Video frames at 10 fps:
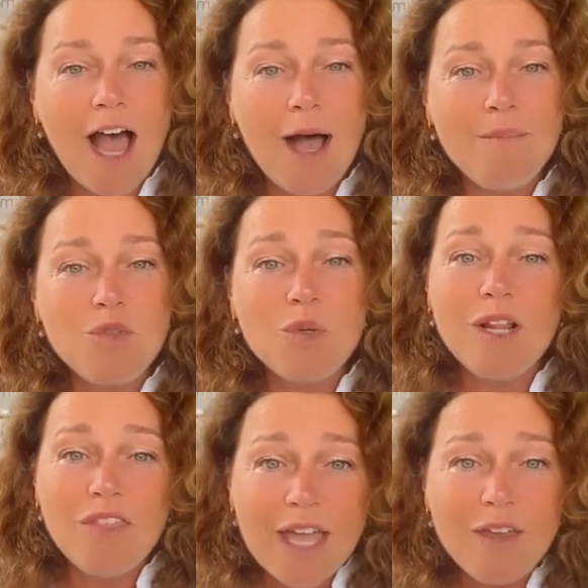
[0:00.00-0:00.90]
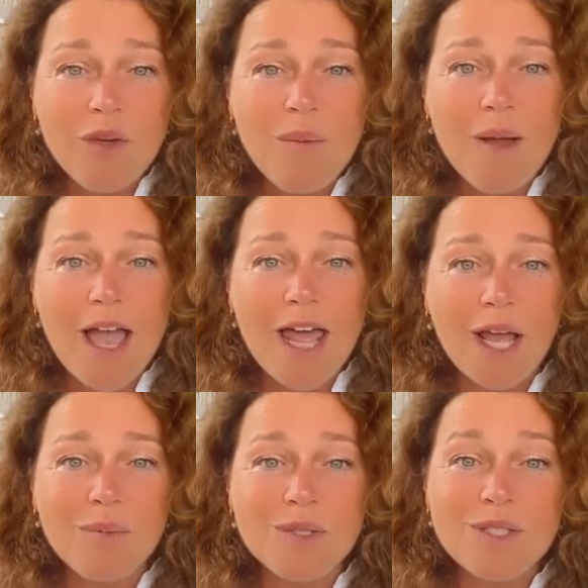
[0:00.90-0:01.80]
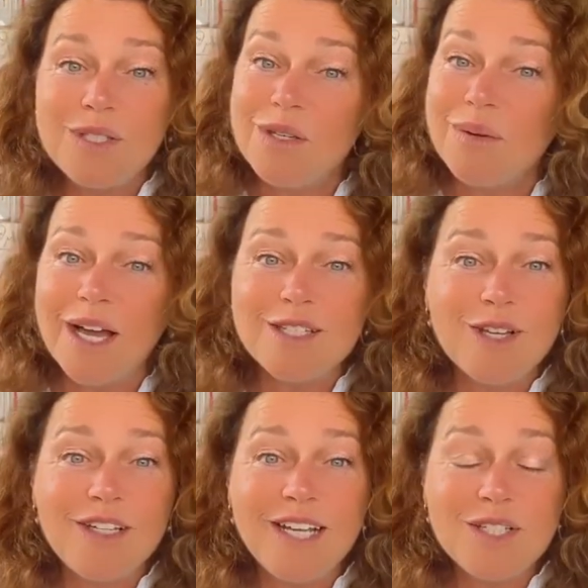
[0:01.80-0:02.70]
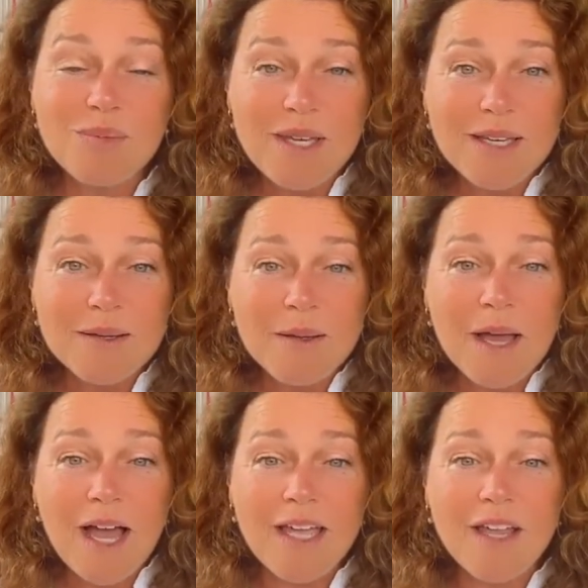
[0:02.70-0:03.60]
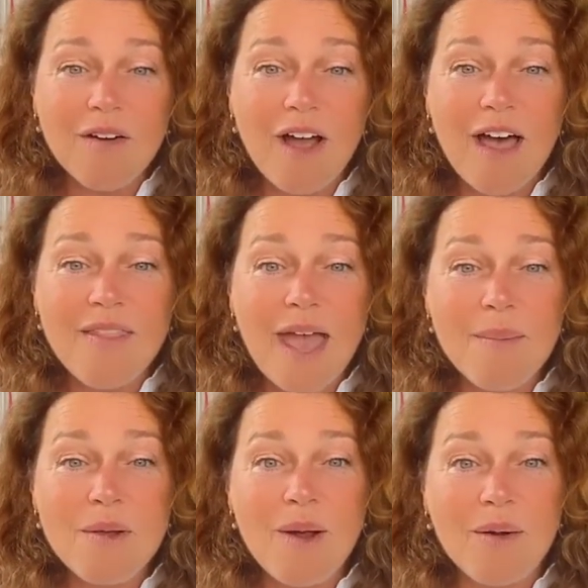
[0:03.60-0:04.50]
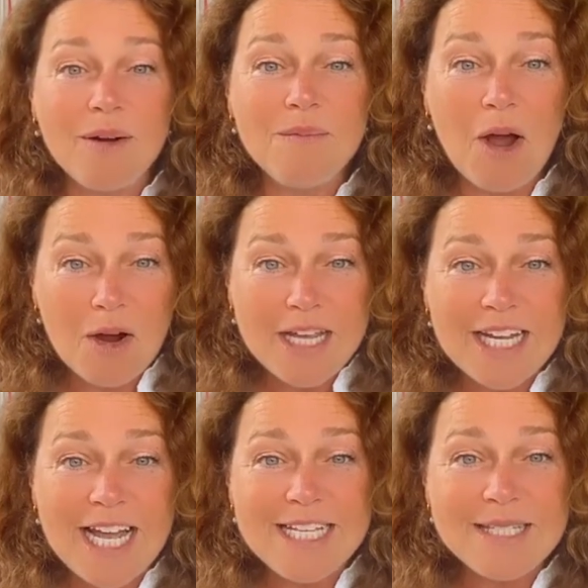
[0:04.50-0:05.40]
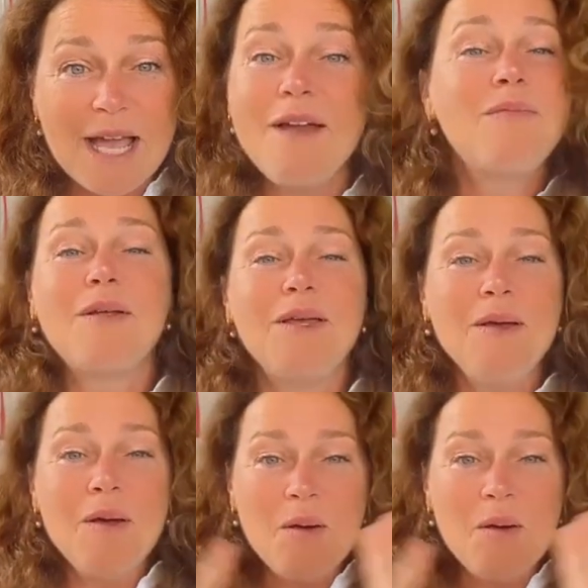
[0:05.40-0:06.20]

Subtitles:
Judi, thank you. And I will see you guys all next week here on the Happier Hour. All right, guys, everybody.